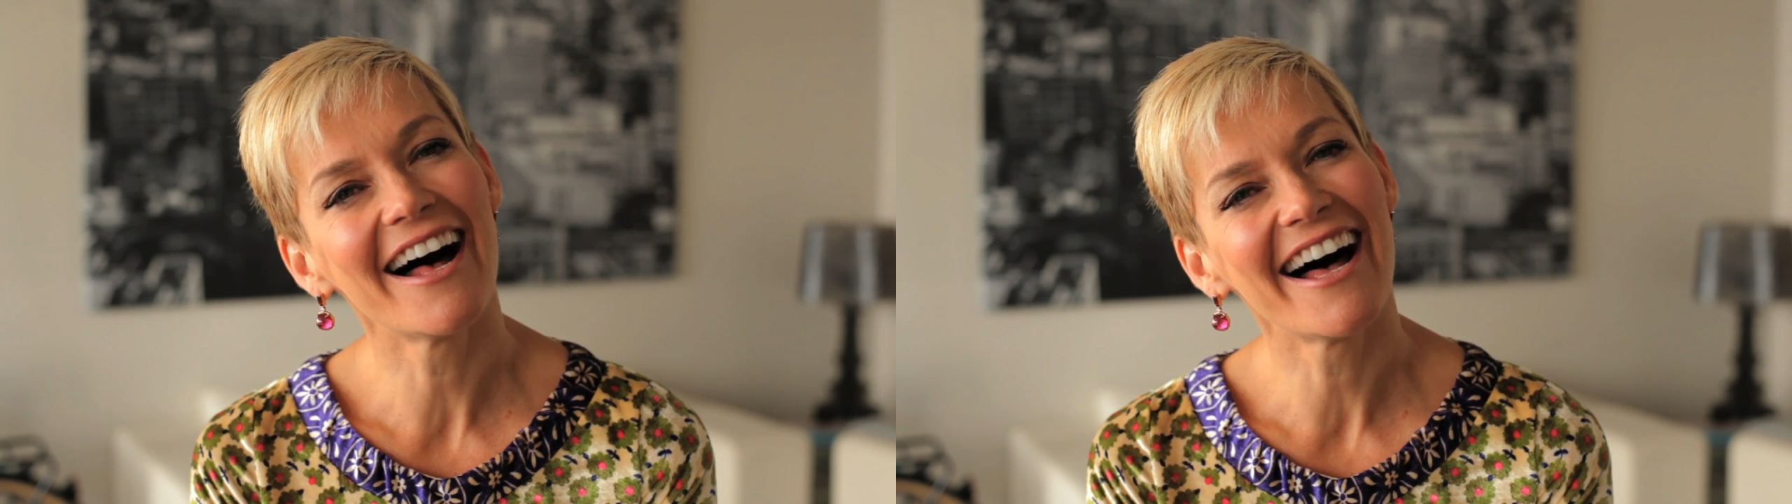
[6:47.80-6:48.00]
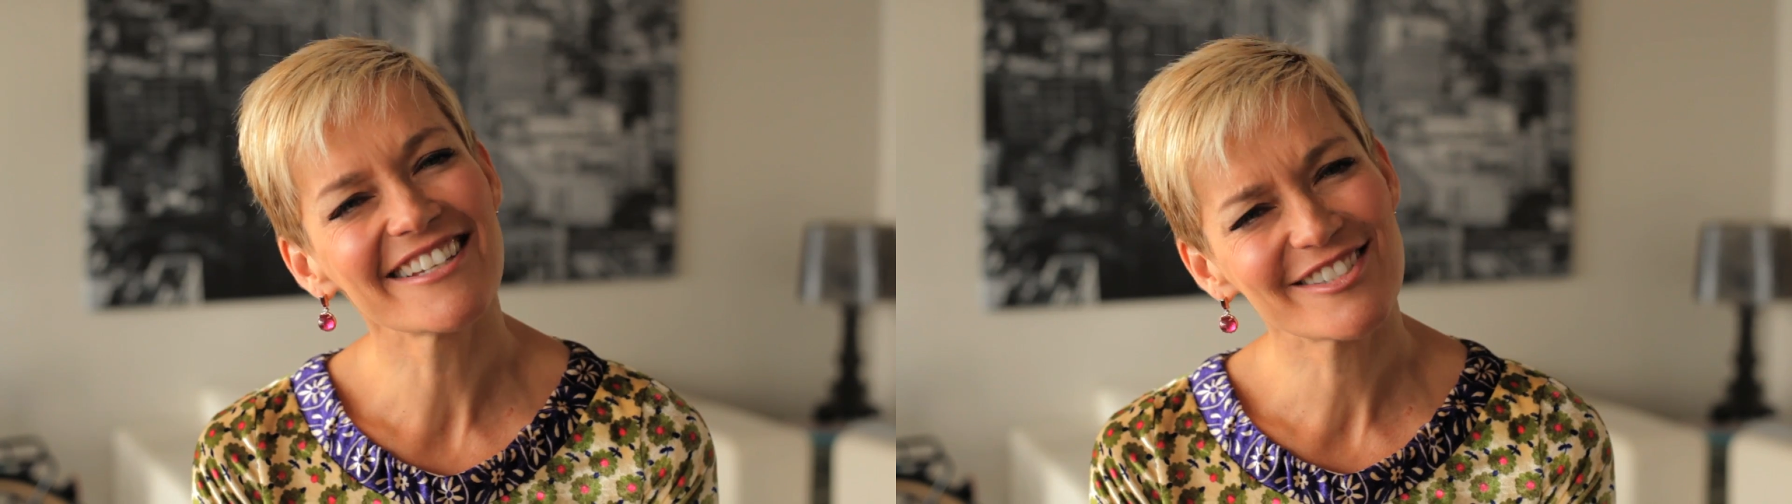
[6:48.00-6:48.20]

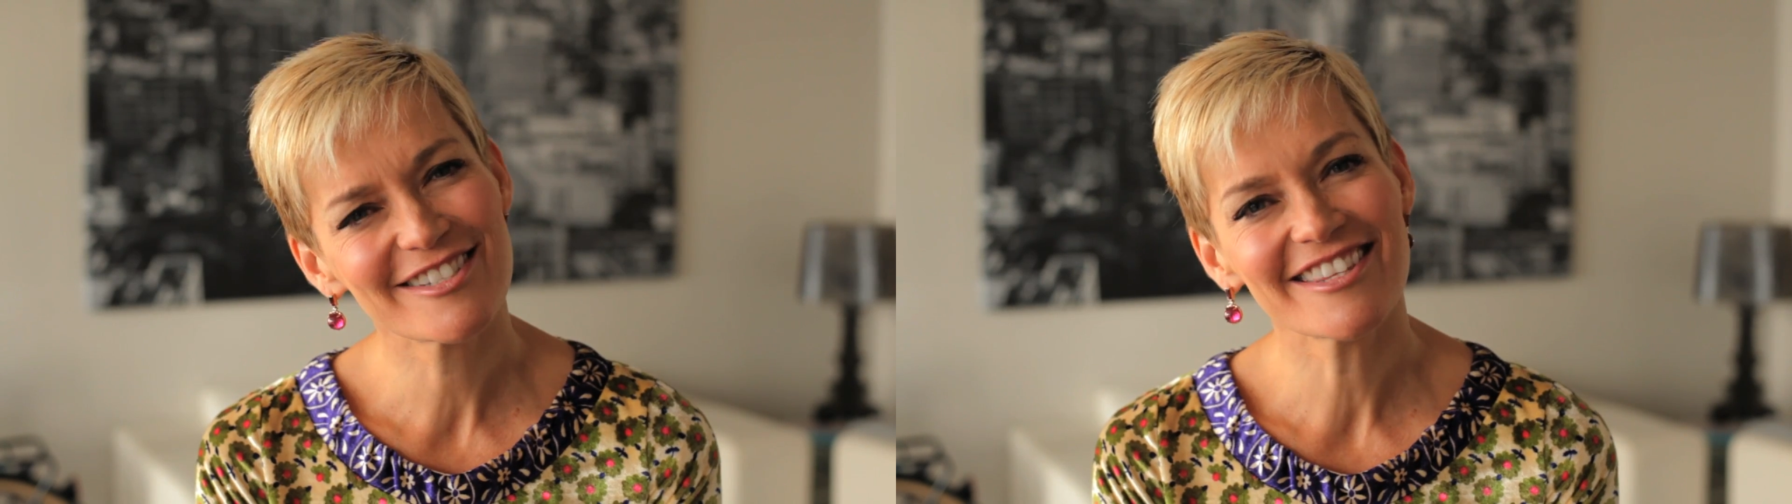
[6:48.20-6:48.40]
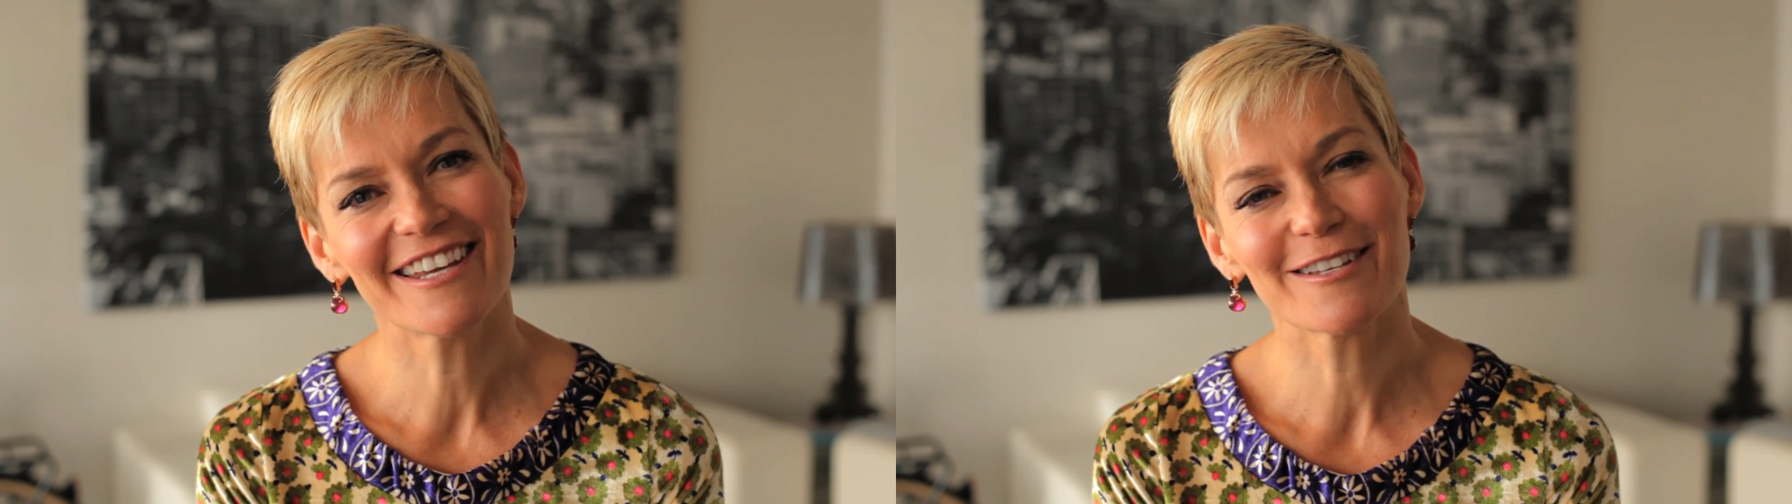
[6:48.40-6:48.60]
I
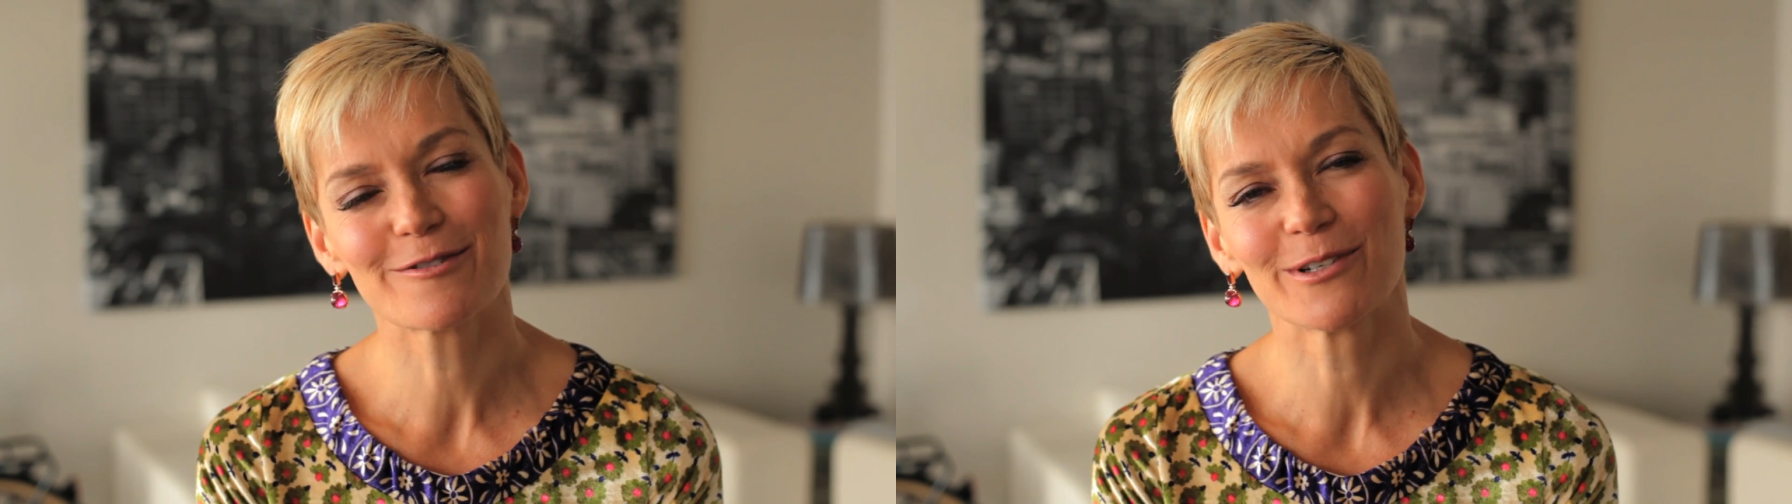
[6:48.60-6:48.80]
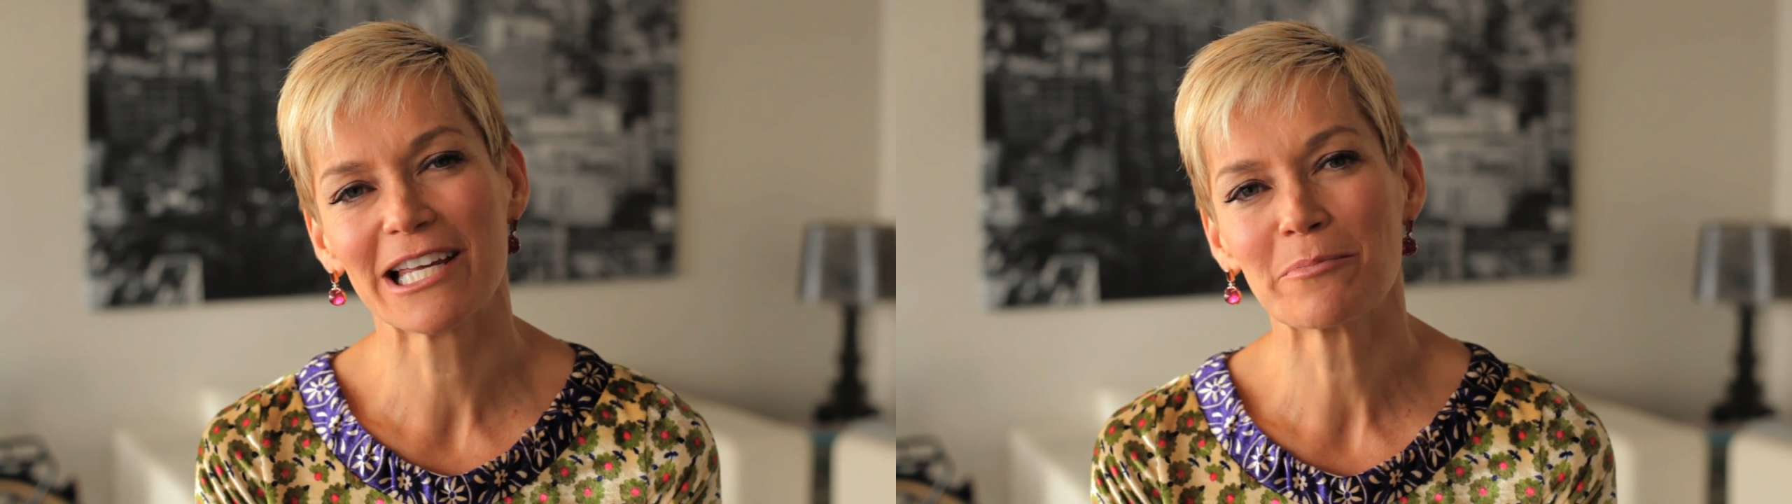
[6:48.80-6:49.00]
just think
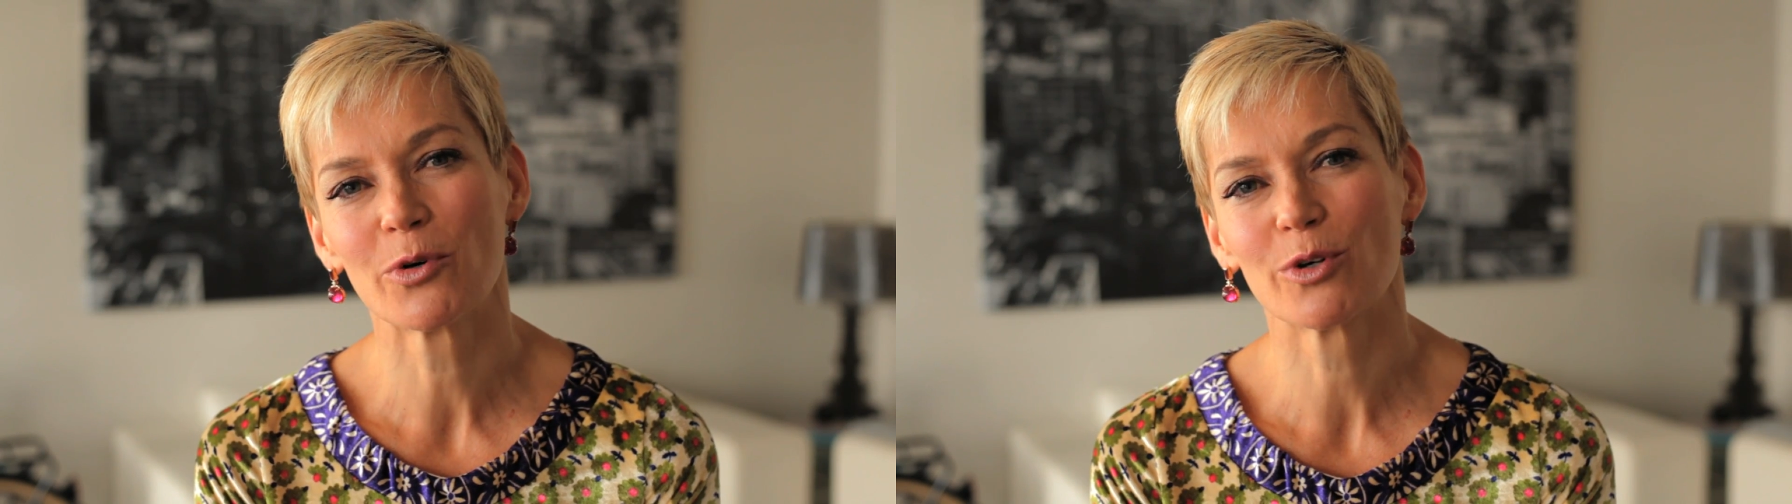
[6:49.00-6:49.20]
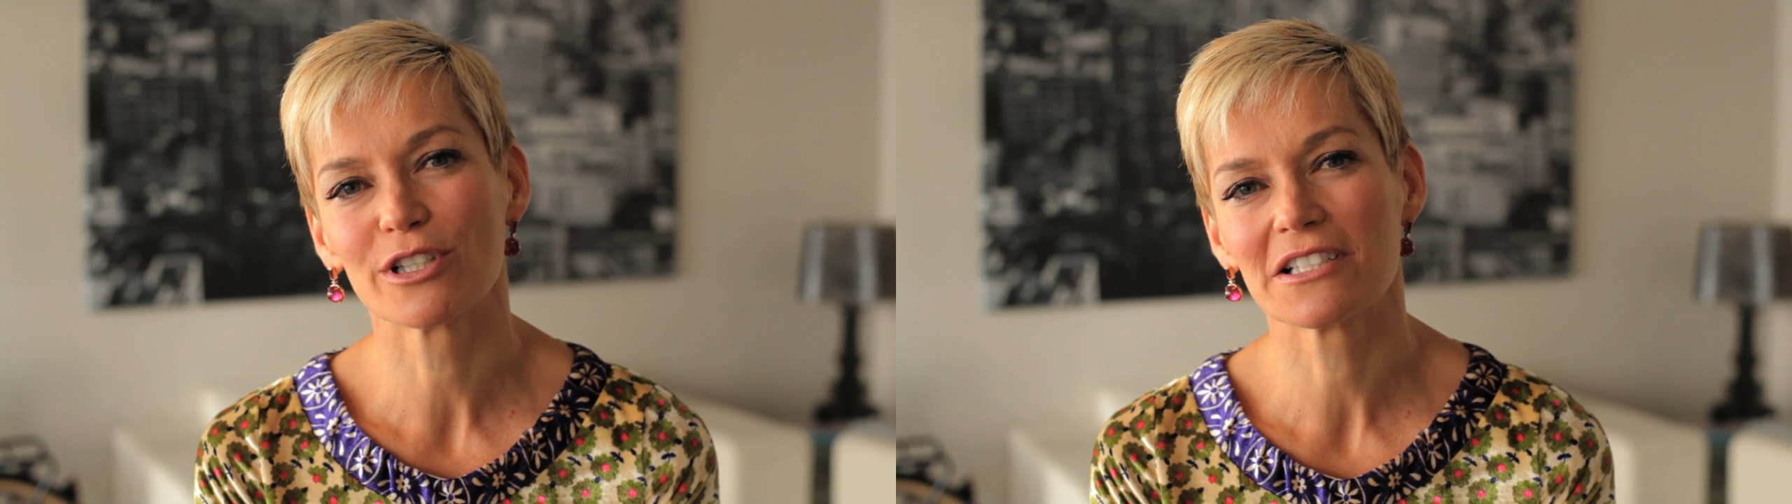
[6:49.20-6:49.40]
it's really
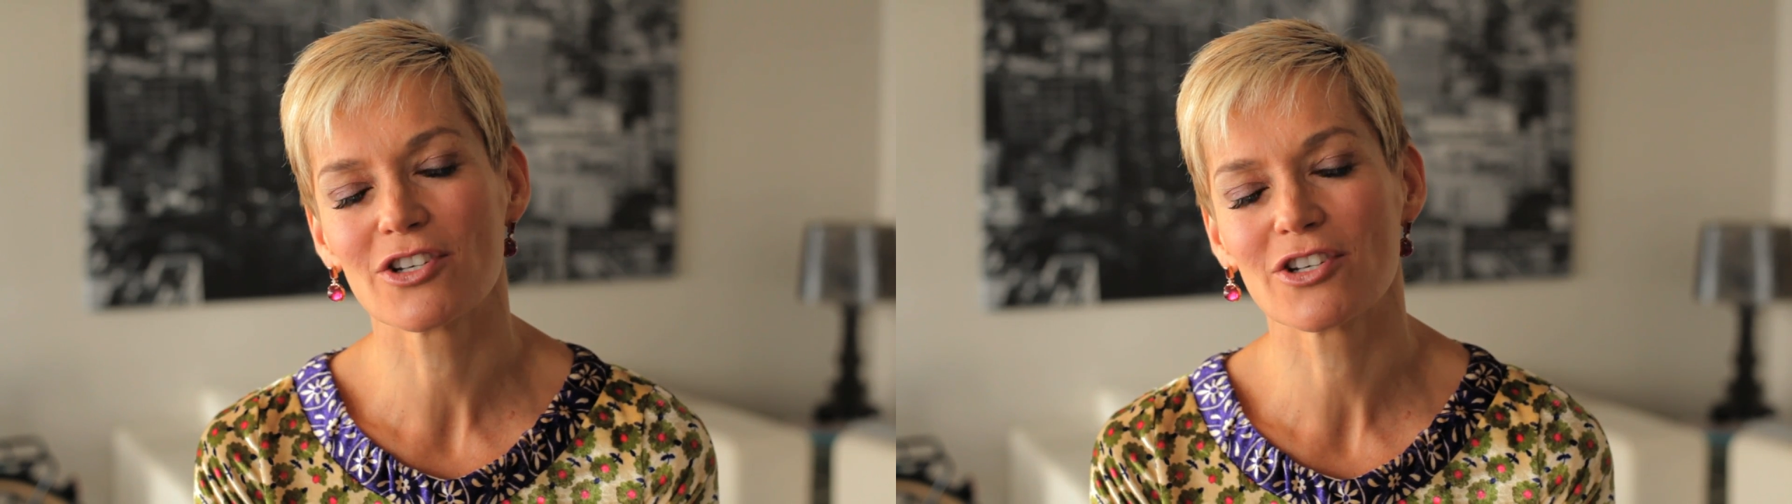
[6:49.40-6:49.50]
important